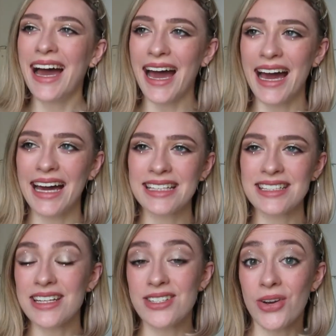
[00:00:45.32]
And
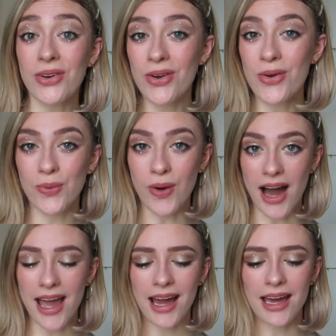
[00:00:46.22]
I don't know
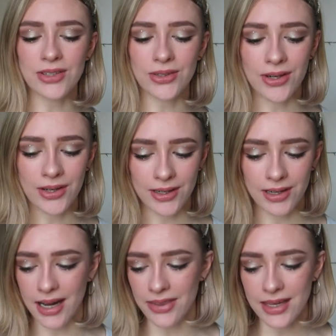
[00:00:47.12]
why, I
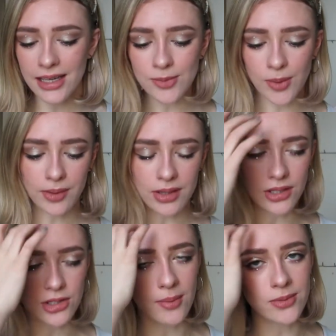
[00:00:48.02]
think it's probably the
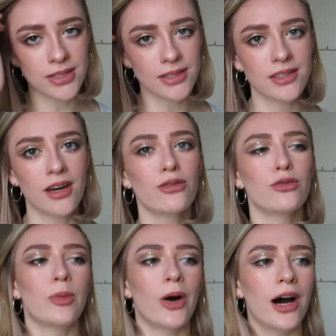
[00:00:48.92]
gems and stuff,
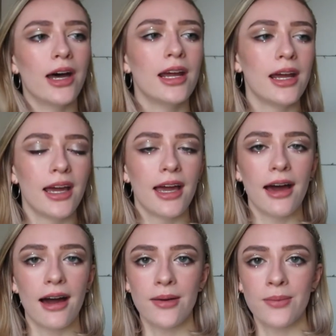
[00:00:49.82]
but
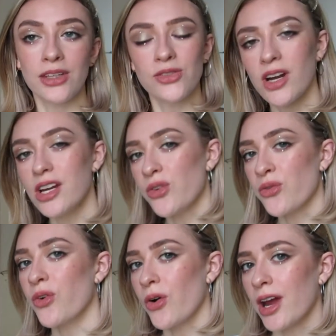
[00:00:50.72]
it's very
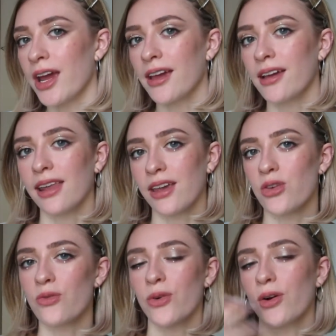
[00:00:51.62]
euphoric, like
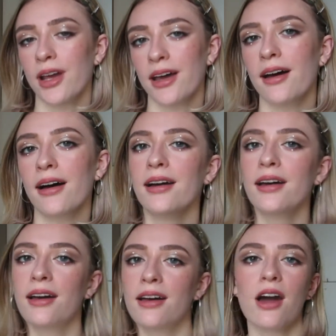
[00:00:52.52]
euphoria
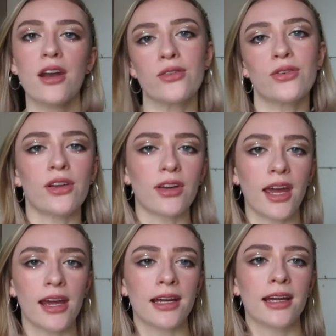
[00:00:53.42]
kind of
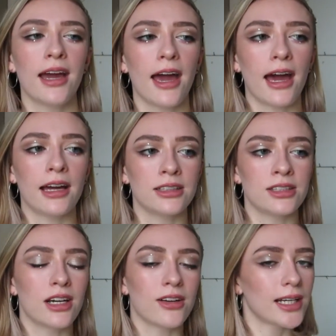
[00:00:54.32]
looking,
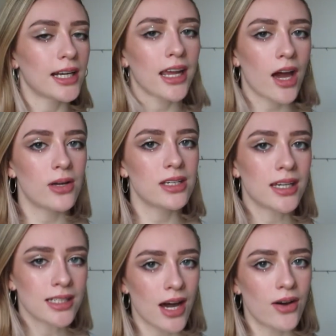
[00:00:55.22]
and I really like how it
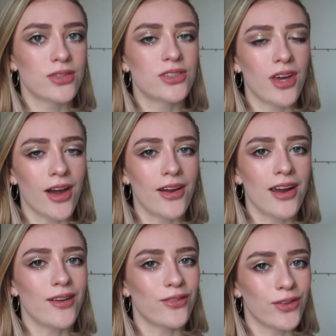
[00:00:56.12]
turned out. So
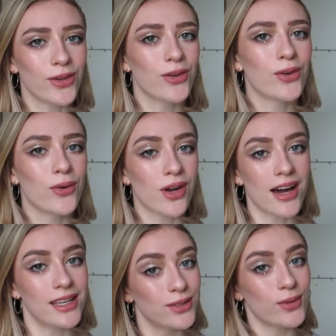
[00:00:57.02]
if you
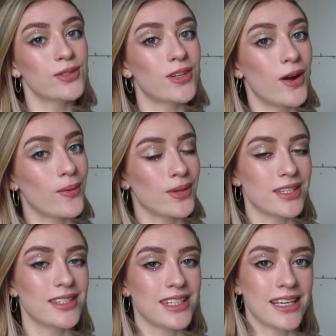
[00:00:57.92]
guys also want to
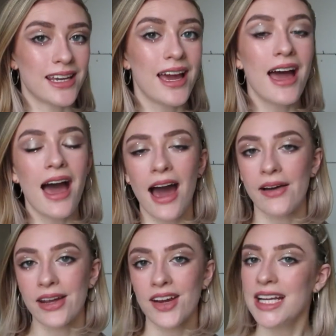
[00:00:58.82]
see
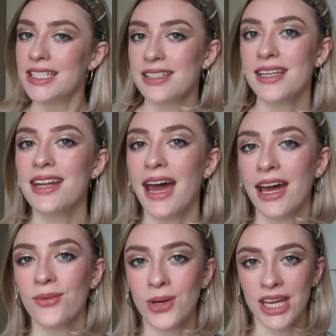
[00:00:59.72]
how I created it
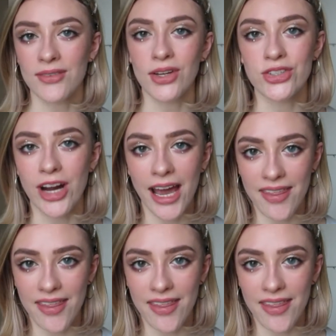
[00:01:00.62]
and want to give it a try,